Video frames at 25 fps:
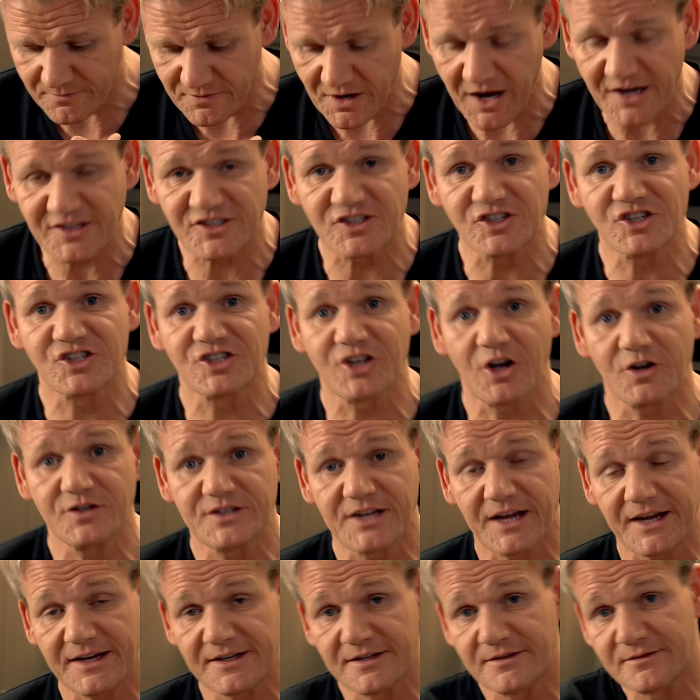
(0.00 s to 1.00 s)
them nice and
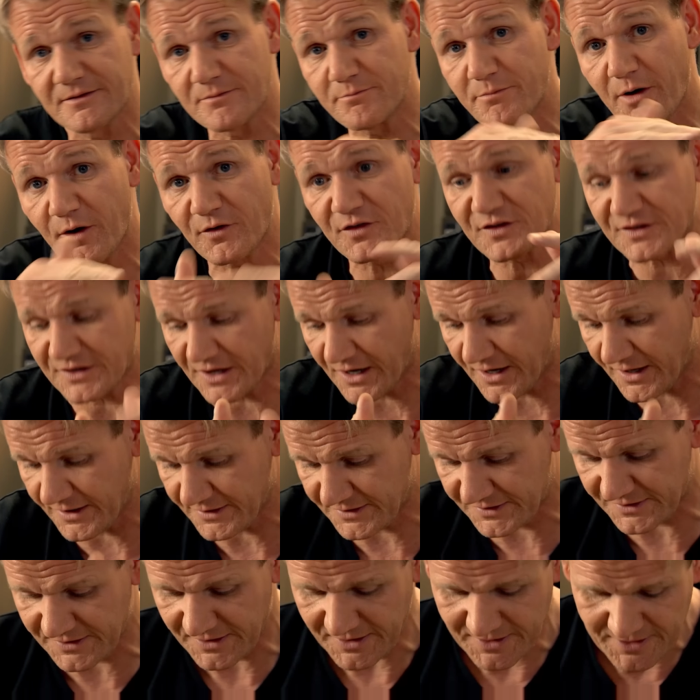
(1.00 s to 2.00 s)
sautéed, both
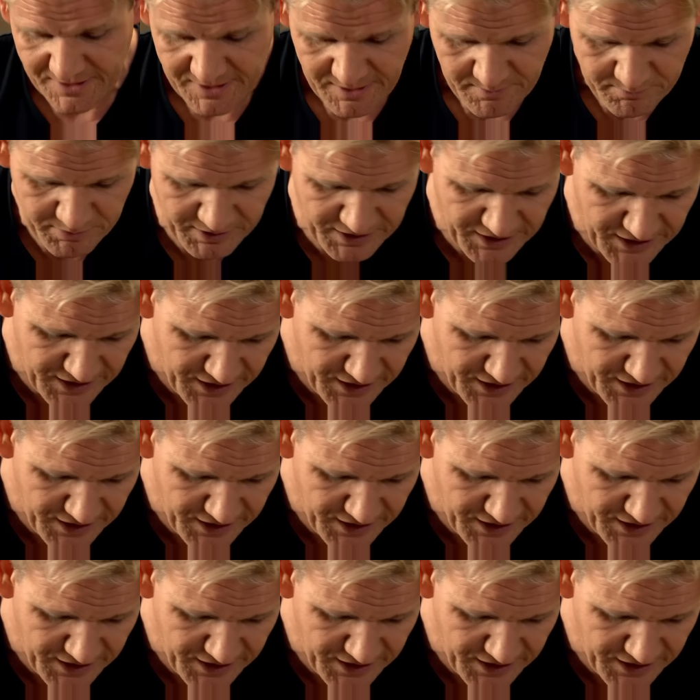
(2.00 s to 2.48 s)
sides, but